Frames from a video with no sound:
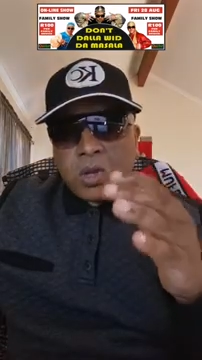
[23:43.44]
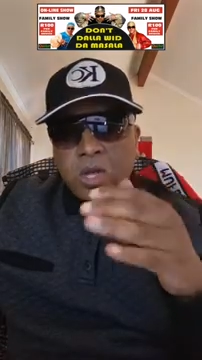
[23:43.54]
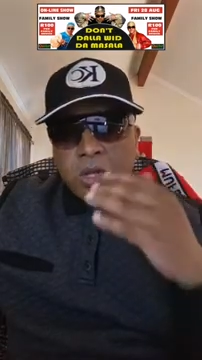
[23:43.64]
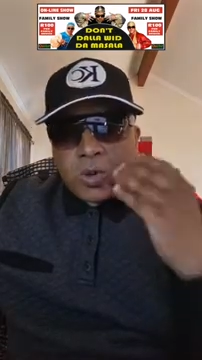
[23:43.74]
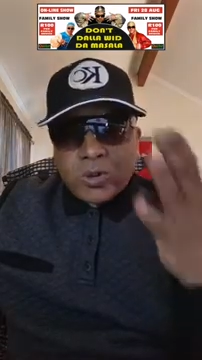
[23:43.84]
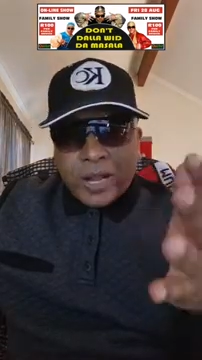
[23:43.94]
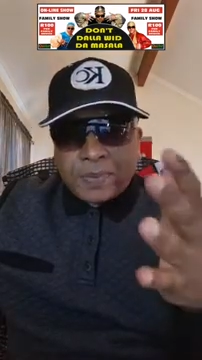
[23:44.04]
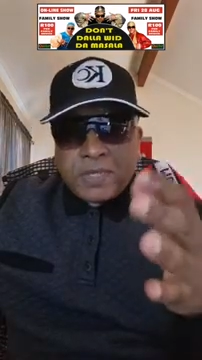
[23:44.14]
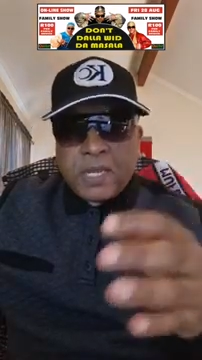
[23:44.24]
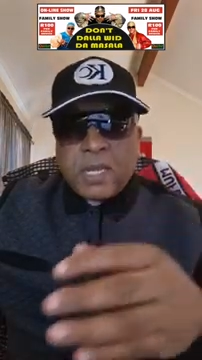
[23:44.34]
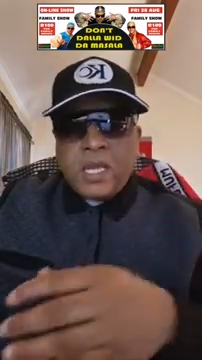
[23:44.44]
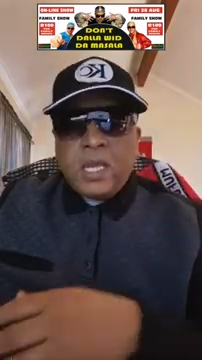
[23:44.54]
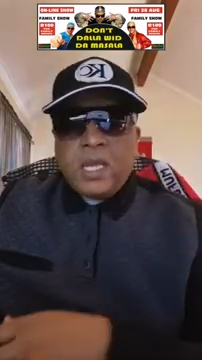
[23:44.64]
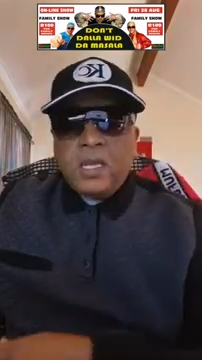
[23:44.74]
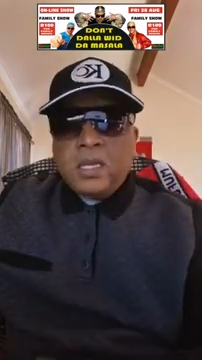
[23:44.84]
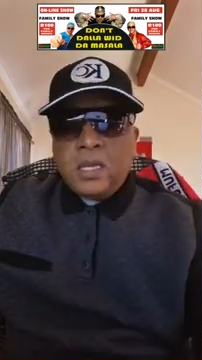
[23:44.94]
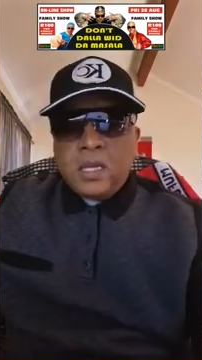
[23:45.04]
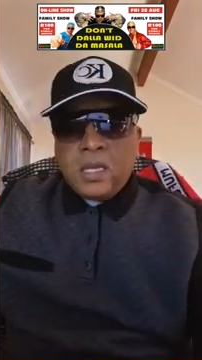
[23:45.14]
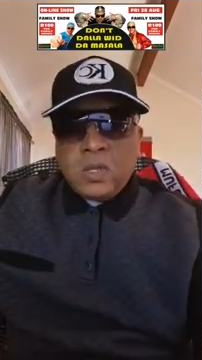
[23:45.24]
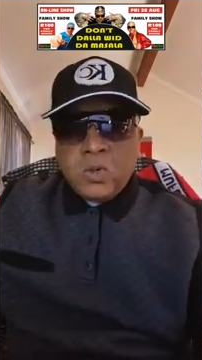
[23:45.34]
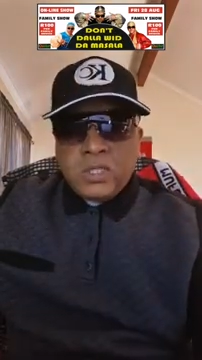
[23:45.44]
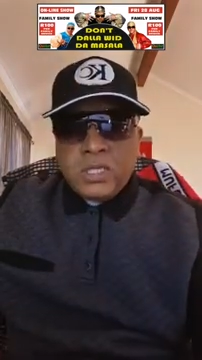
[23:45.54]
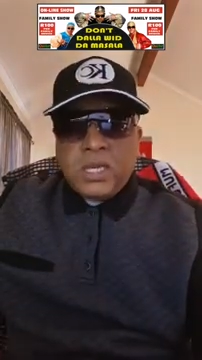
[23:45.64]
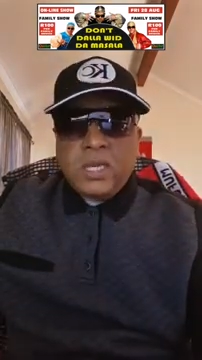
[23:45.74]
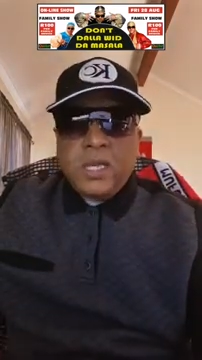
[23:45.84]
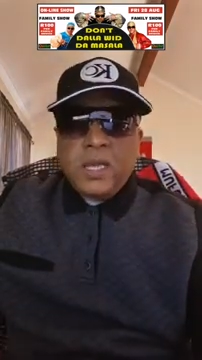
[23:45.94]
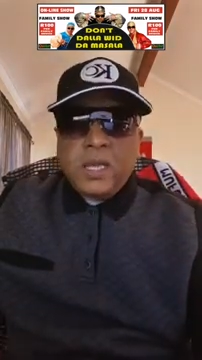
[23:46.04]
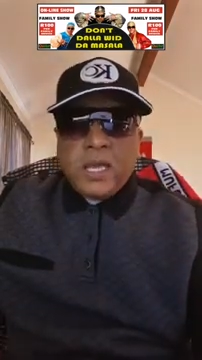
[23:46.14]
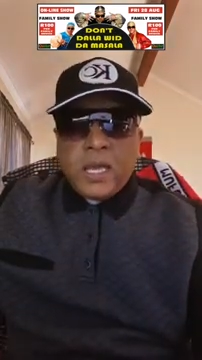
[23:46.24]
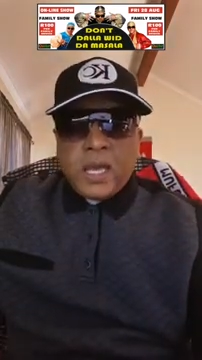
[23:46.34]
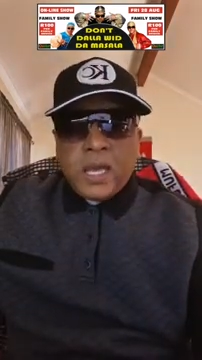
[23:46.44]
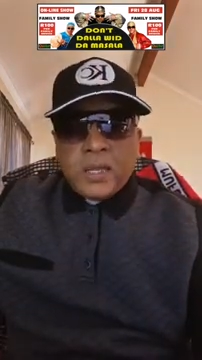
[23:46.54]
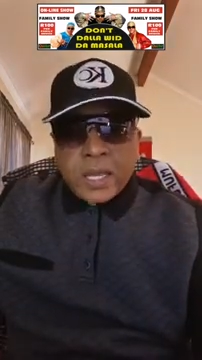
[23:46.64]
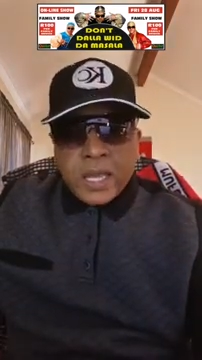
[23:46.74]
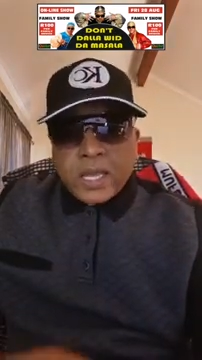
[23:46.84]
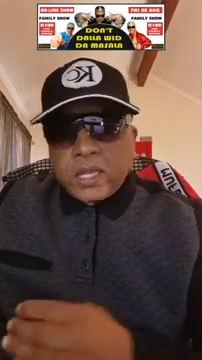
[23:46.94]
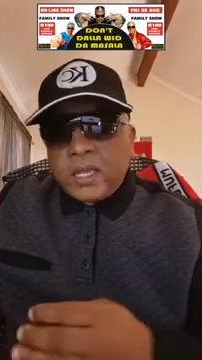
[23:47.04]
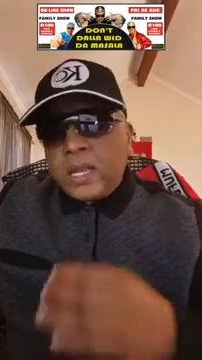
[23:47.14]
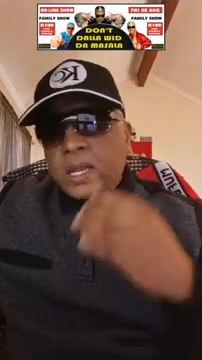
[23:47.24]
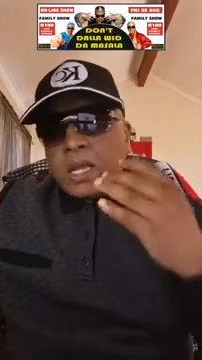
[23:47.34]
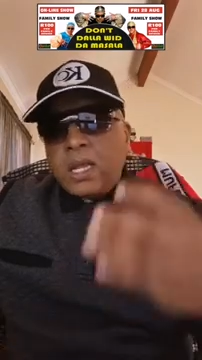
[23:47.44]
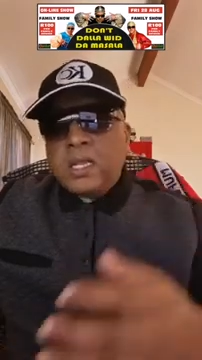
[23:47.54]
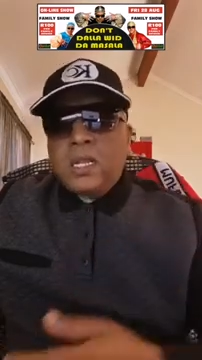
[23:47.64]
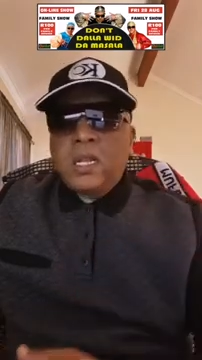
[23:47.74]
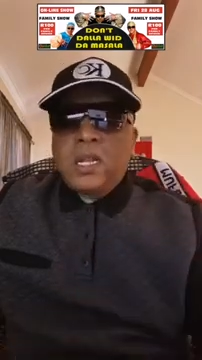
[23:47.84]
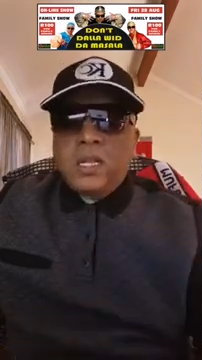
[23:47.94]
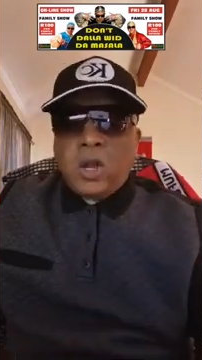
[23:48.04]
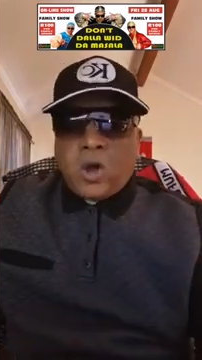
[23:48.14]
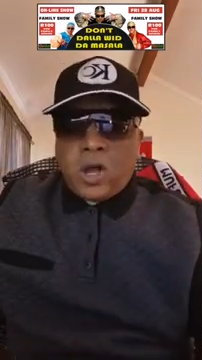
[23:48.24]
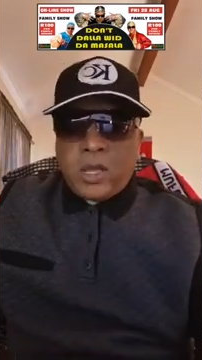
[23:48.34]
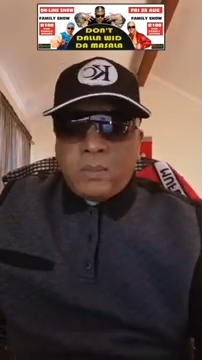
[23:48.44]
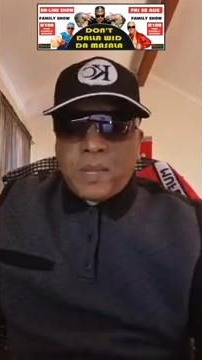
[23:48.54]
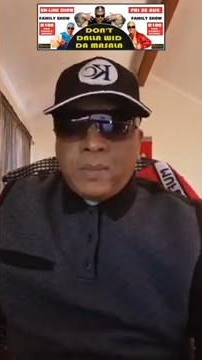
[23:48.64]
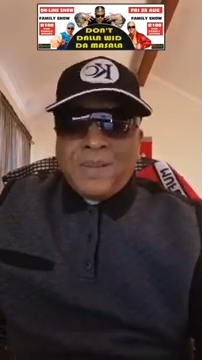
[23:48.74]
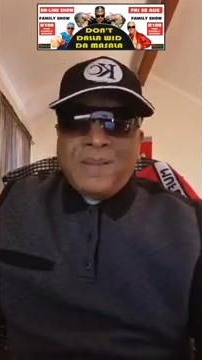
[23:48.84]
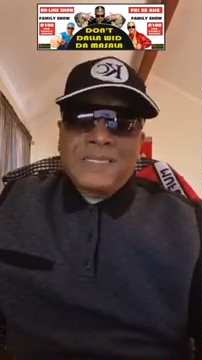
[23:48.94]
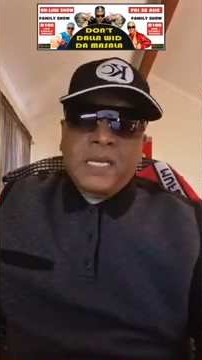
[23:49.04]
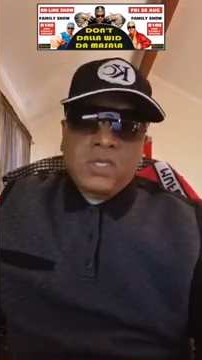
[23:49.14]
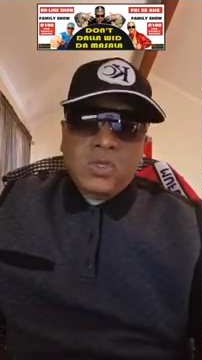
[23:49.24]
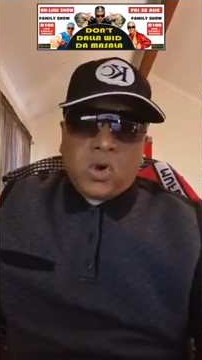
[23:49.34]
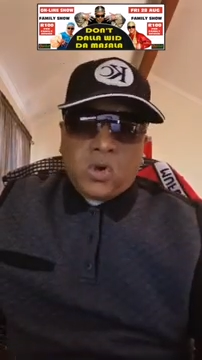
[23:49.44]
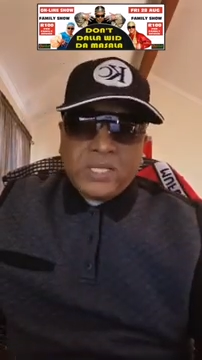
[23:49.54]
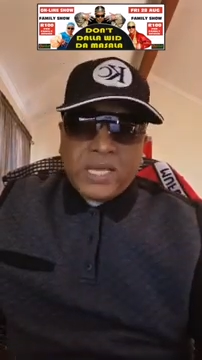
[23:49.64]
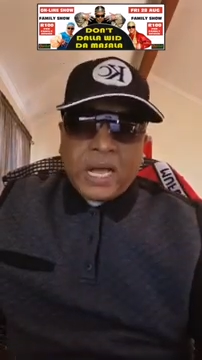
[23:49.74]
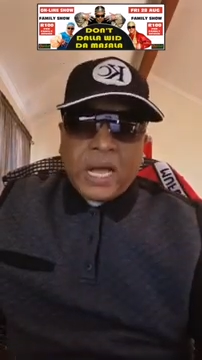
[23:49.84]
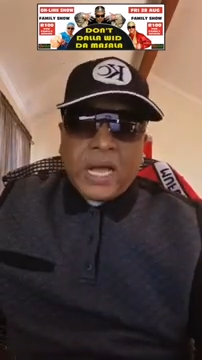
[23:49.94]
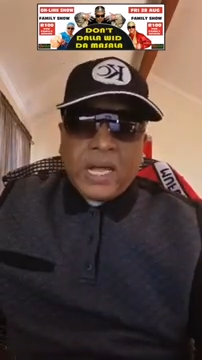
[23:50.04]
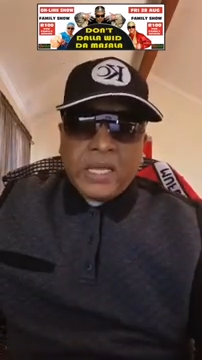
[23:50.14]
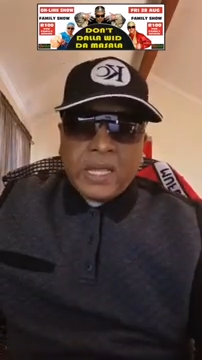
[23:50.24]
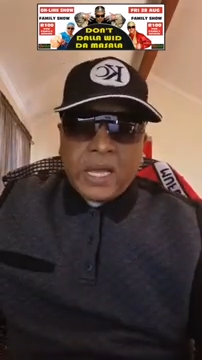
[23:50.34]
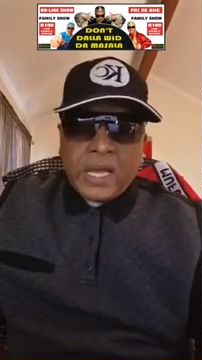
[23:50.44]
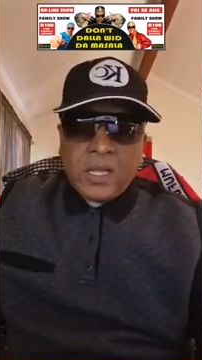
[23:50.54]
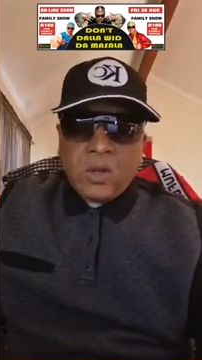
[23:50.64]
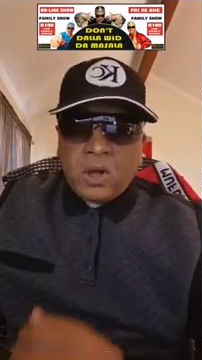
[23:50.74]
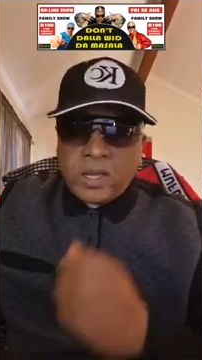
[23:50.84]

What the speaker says: corruption, looting. Then the law must take its course. Yeah. Law.